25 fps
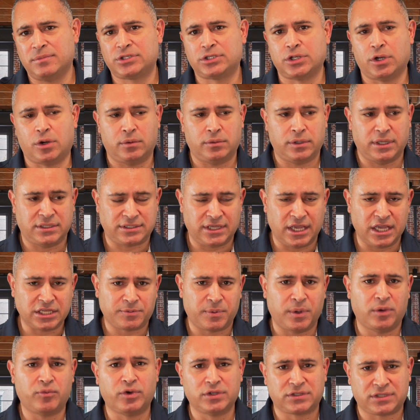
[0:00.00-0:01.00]
So it's
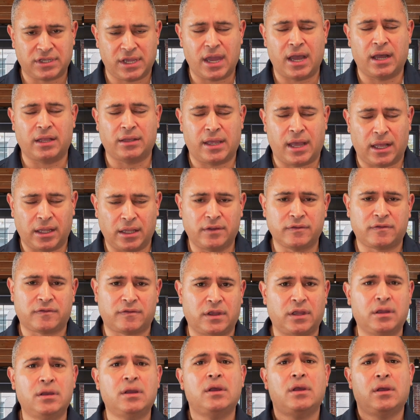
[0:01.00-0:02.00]
eXp Realty
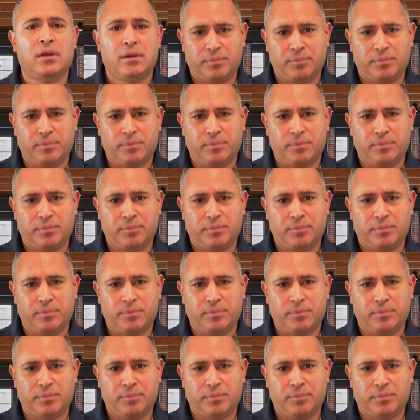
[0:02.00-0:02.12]
LLC,